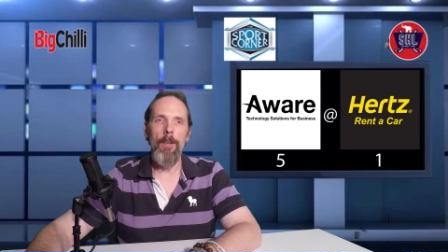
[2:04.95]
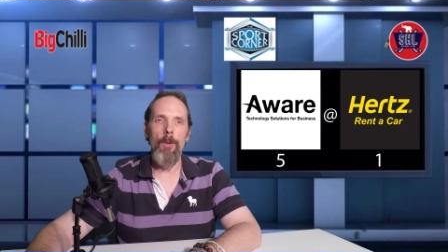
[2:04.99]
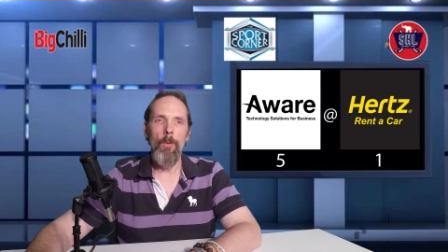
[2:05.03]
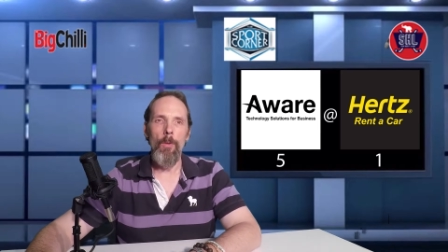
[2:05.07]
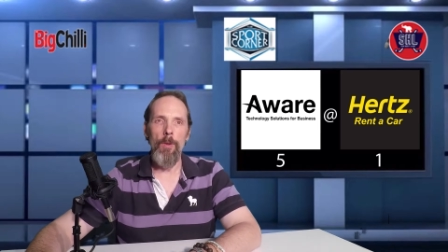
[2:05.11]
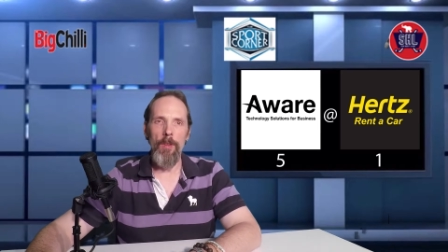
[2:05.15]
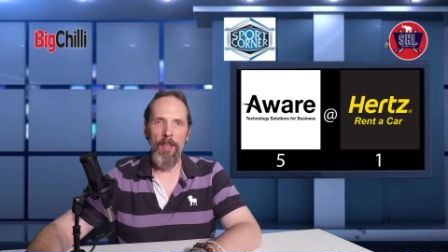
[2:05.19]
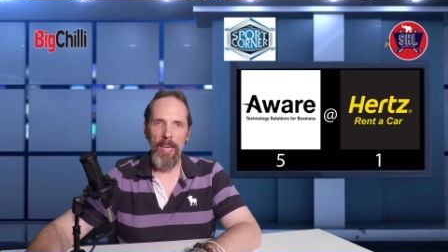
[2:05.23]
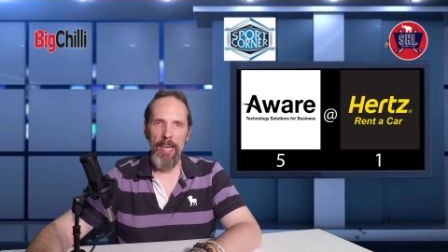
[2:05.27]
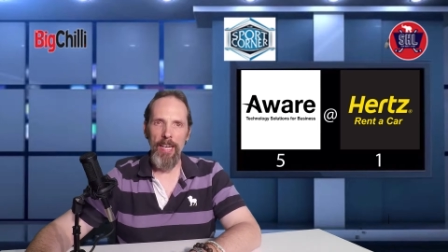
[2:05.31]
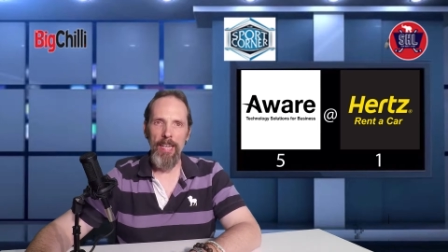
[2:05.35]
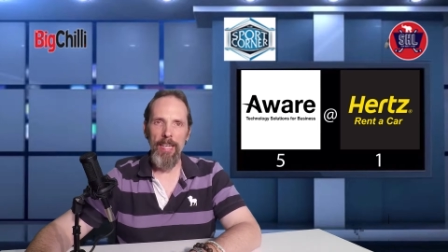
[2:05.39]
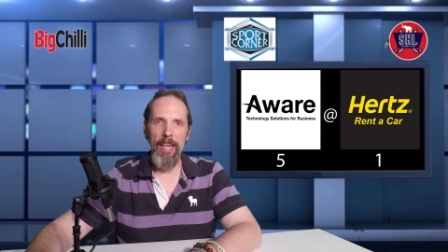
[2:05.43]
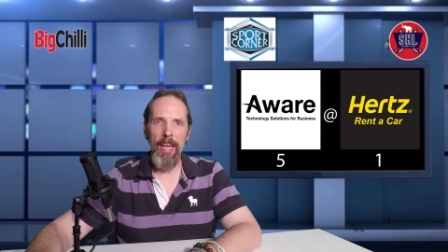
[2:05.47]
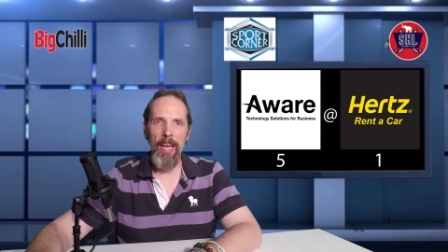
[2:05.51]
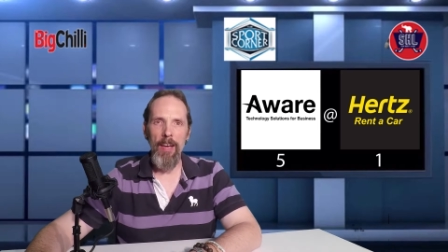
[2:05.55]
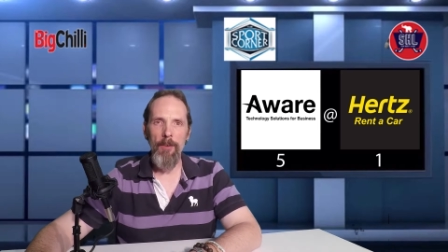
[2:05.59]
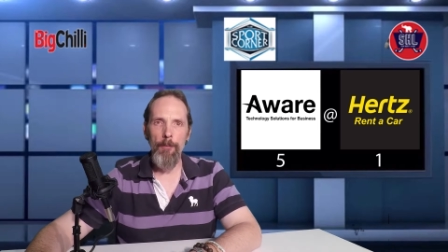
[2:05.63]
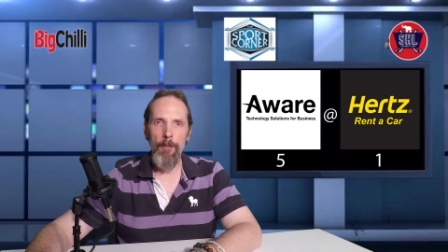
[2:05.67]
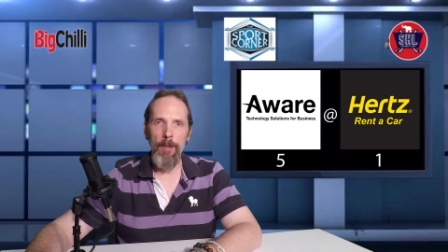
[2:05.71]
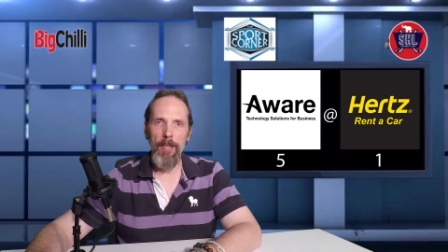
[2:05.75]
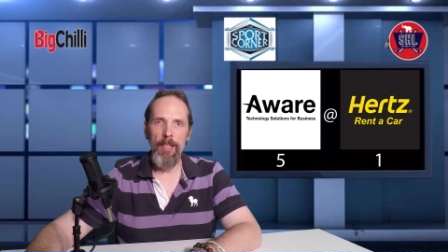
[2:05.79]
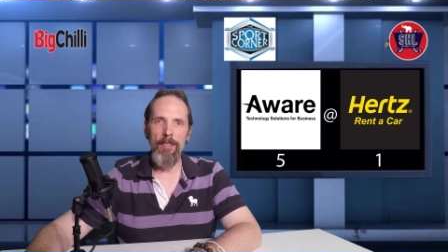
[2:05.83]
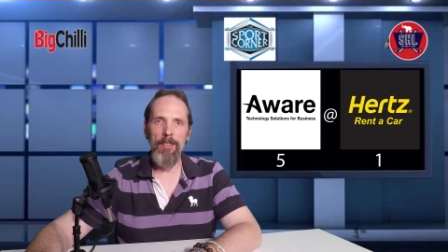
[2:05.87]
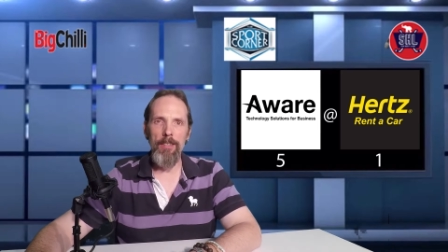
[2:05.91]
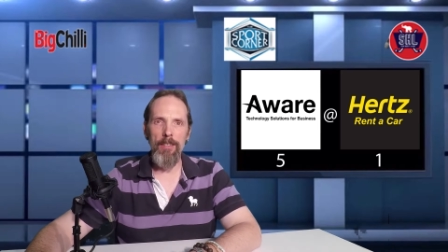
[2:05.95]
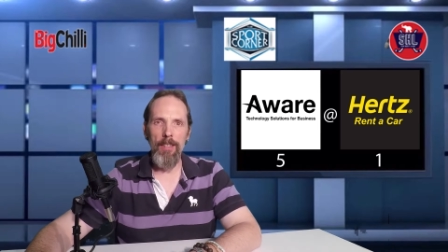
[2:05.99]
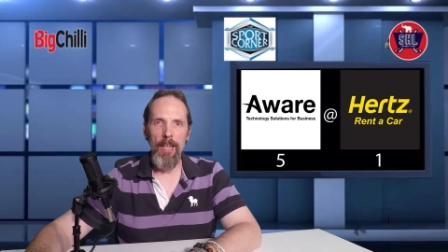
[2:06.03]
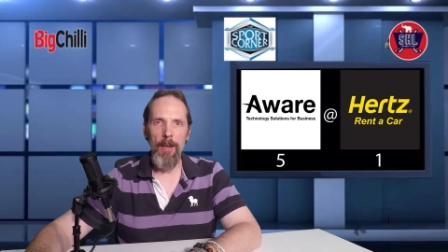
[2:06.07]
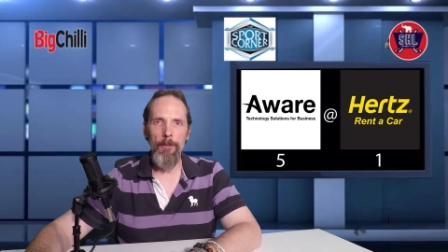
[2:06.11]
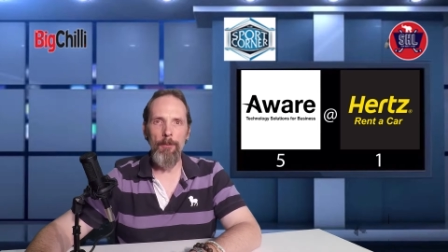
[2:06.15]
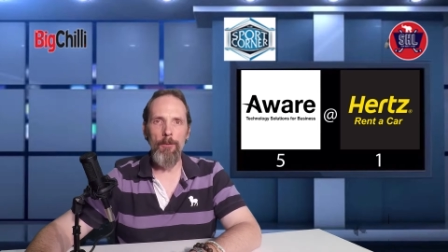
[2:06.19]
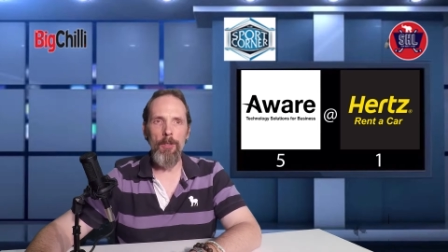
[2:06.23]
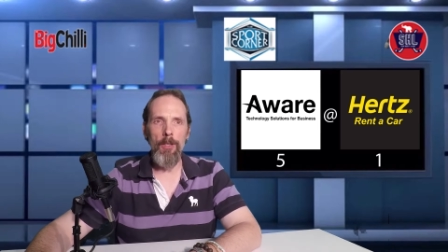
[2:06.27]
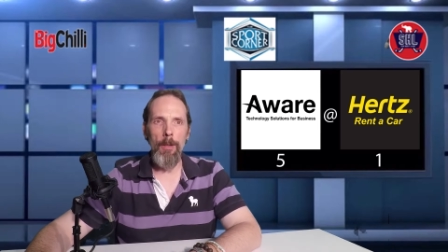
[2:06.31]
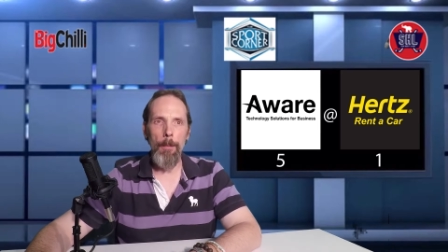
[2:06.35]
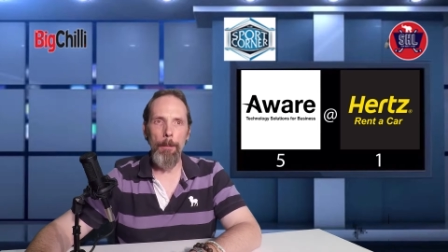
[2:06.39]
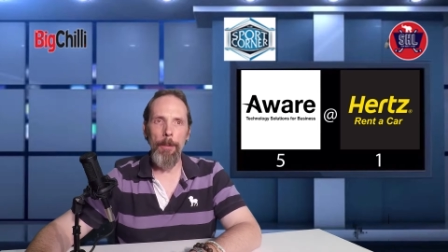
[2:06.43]
With 8.5 minutes
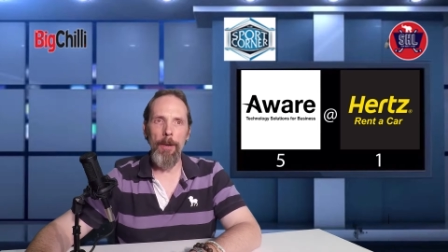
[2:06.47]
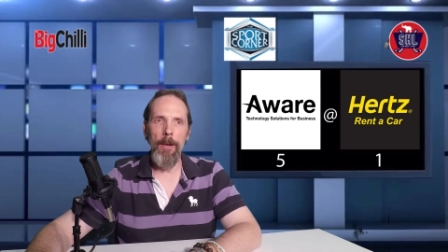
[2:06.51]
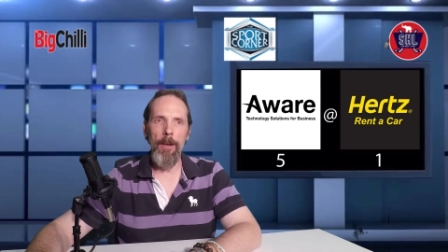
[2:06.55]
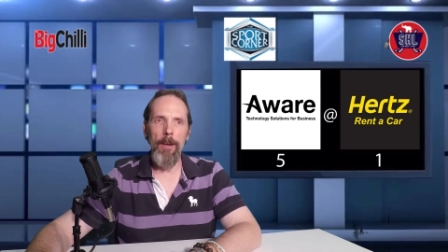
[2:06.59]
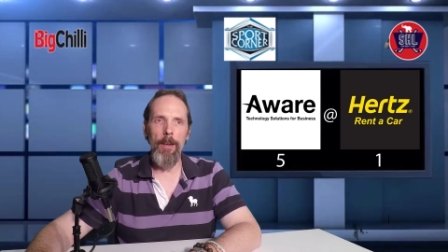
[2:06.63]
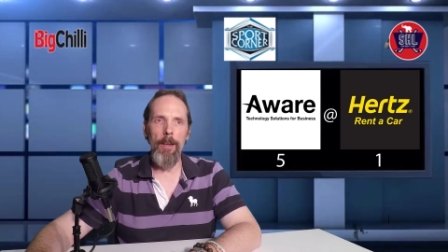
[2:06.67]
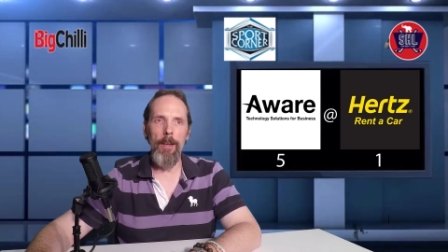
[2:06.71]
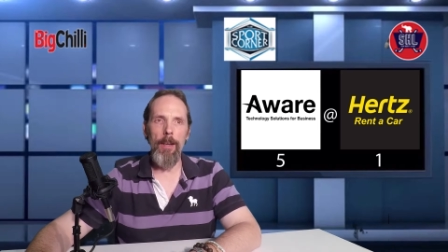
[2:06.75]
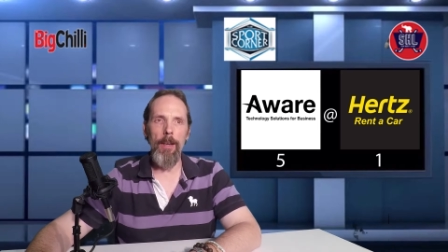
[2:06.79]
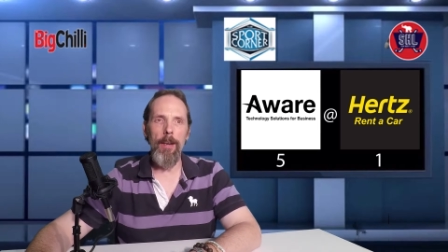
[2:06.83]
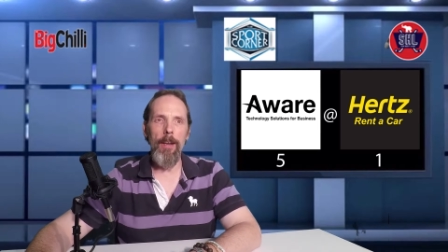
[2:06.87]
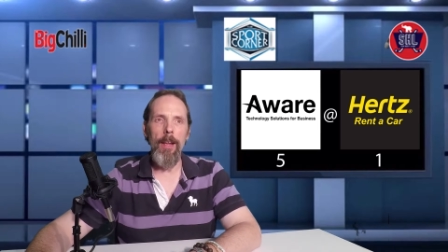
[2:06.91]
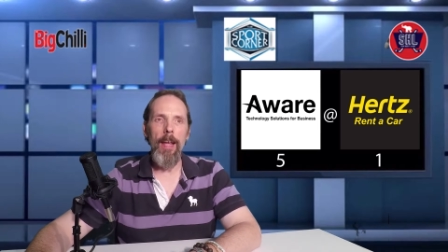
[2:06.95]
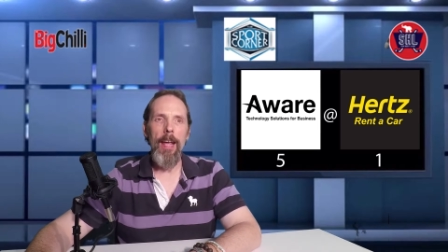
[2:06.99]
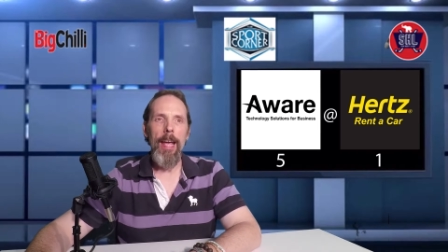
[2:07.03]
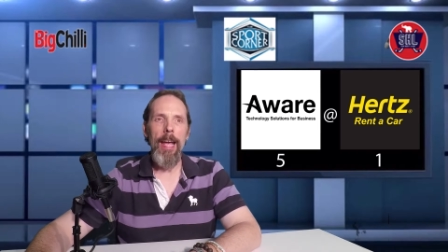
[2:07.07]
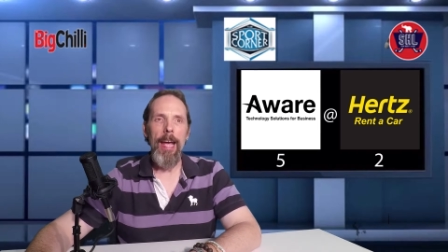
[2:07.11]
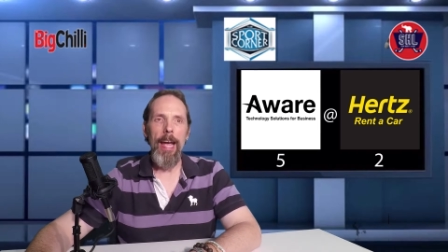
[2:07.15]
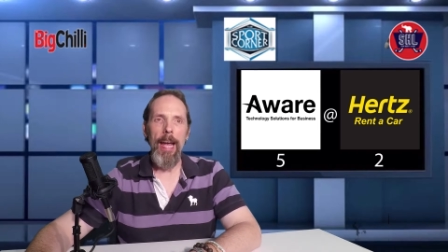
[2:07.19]
left in the period,